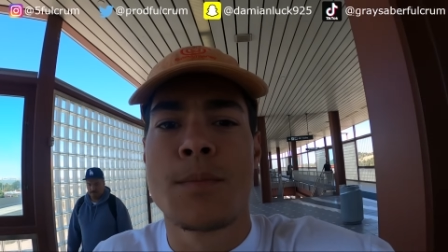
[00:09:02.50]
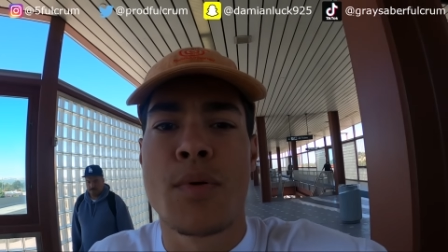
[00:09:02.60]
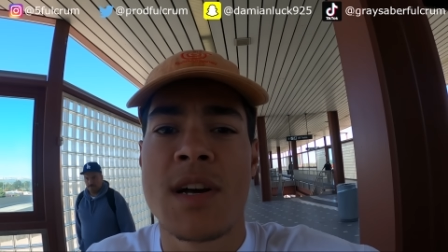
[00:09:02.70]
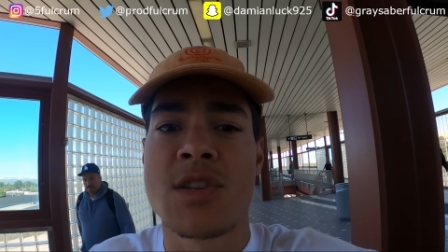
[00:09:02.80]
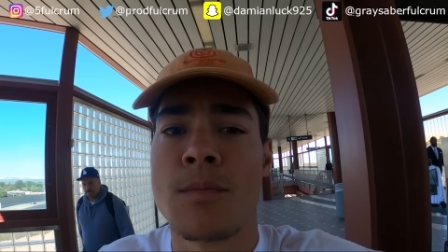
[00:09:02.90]
to the
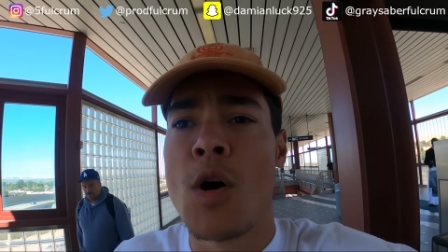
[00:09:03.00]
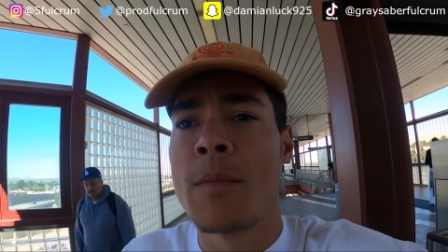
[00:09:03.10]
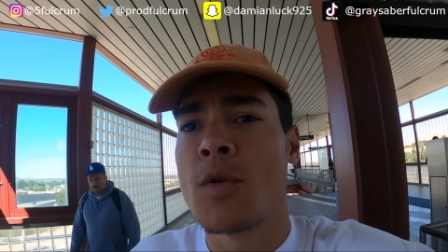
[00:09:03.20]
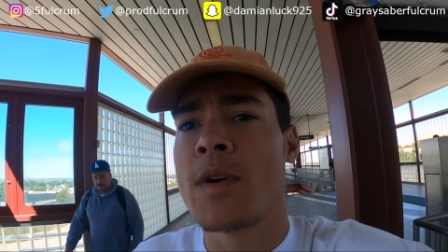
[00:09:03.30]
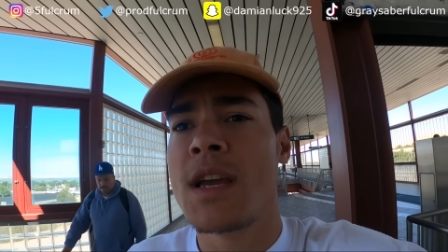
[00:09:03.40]
present
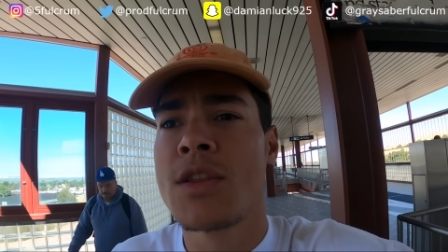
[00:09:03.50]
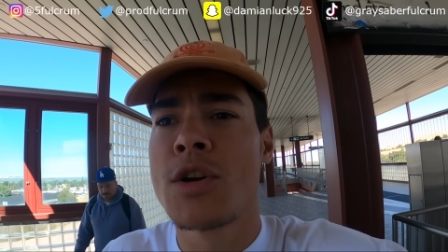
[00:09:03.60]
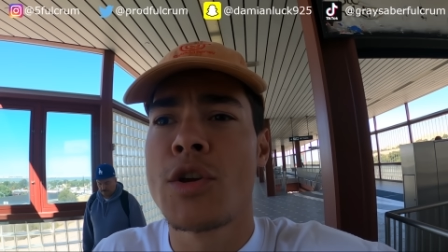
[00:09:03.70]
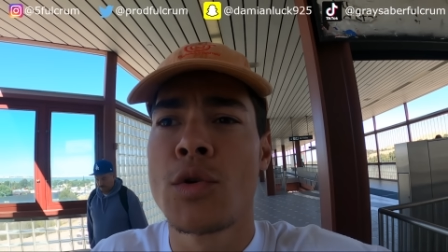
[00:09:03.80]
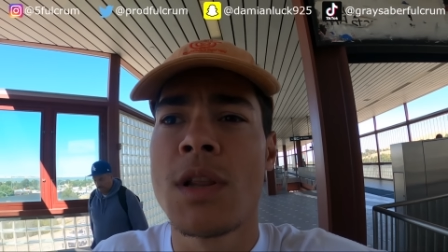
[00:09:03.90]
moment. We
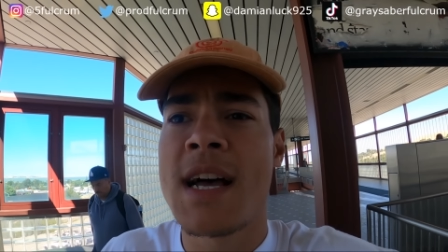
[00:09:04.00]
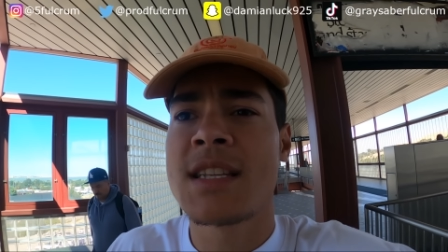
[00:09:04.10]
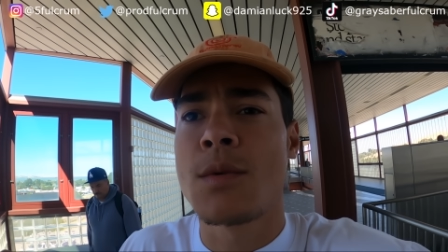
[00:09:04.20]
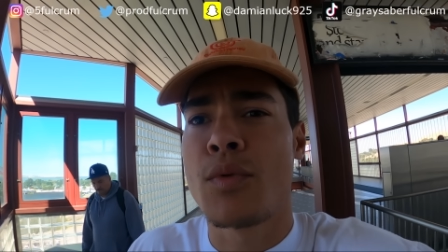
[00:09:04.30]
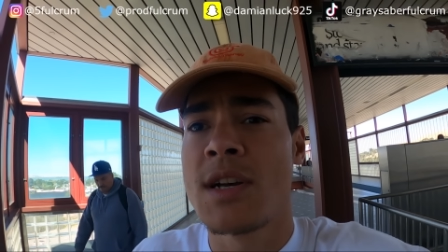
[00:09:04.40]
either
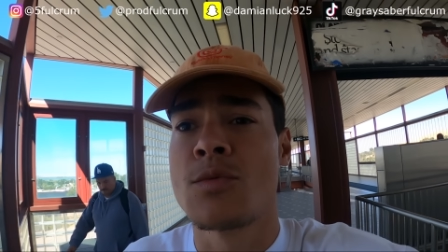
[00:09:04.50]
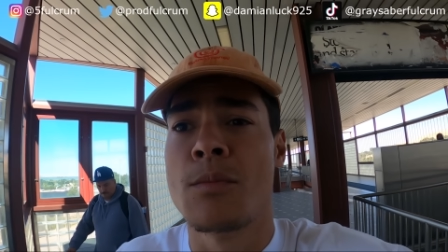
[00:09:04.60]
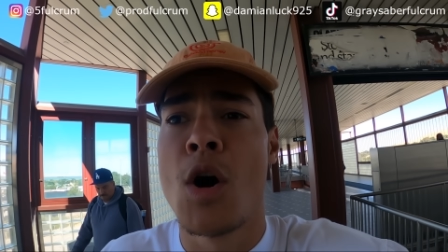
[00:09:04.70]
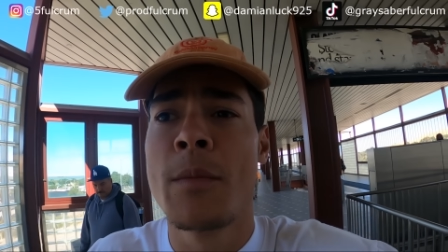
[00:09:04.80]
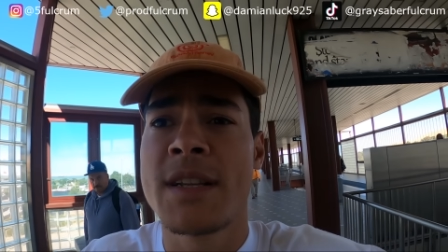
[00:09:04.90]
utilize the
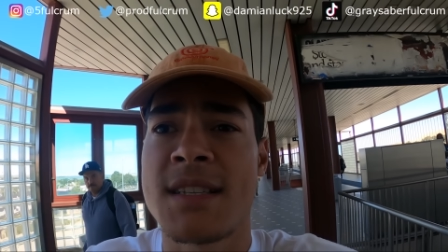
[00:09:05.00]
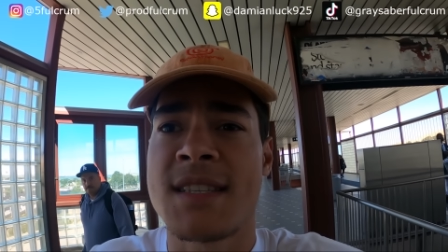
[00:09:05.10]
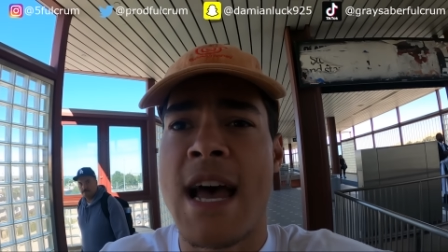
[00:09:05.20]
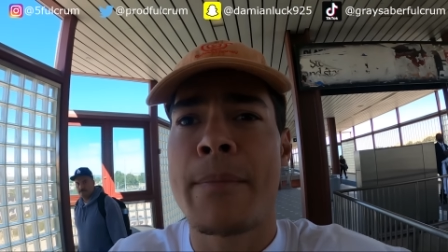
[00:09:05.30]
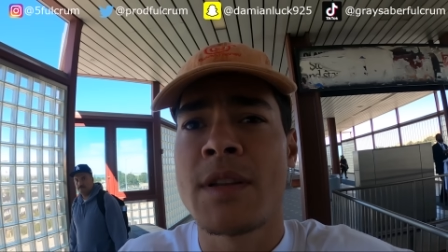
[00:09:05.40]
present moment to
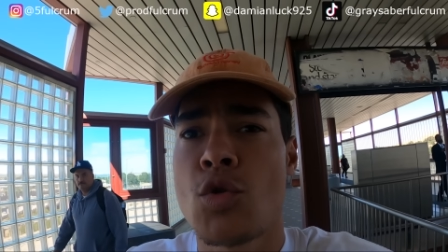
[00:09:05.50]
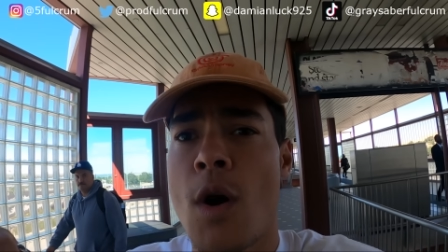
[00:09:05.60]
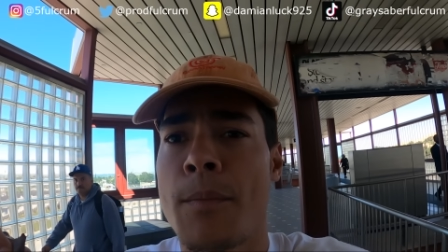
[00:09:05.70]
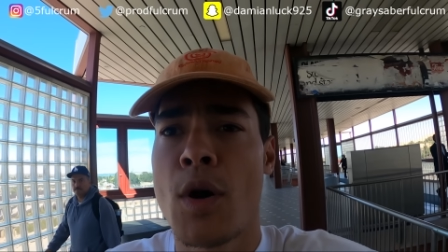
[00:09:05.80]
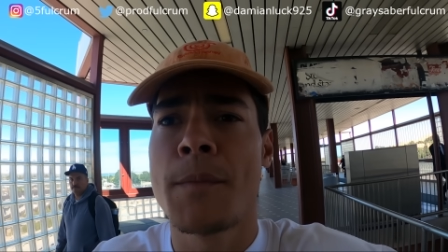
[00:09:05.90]
tap into
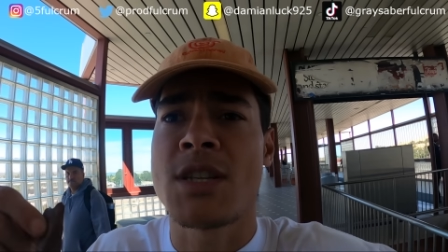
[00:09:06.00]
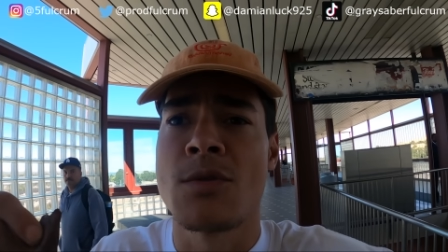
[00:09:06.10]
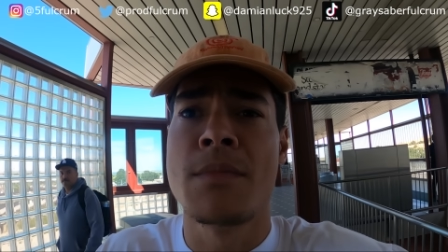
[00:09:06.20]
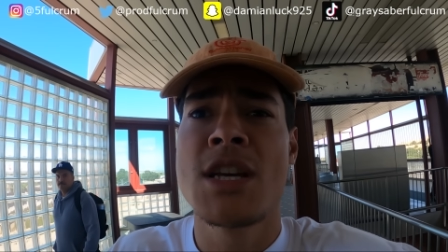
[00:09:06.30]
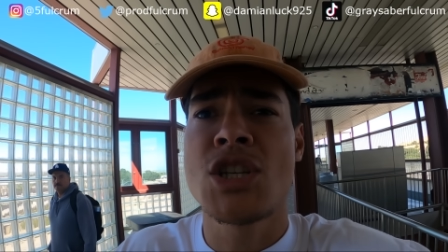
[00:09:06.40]
our purpose
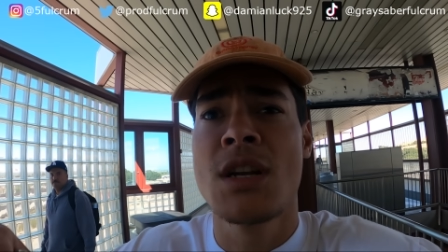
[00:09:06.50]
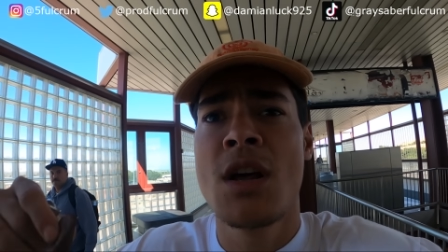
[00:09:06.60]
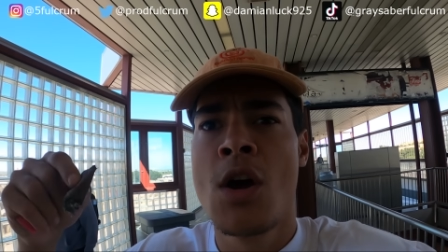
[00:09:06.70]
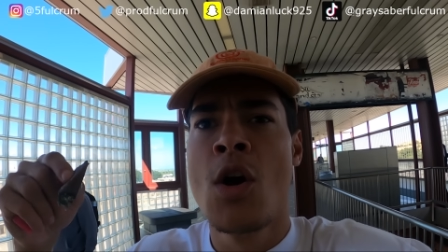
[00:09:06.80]
and mission,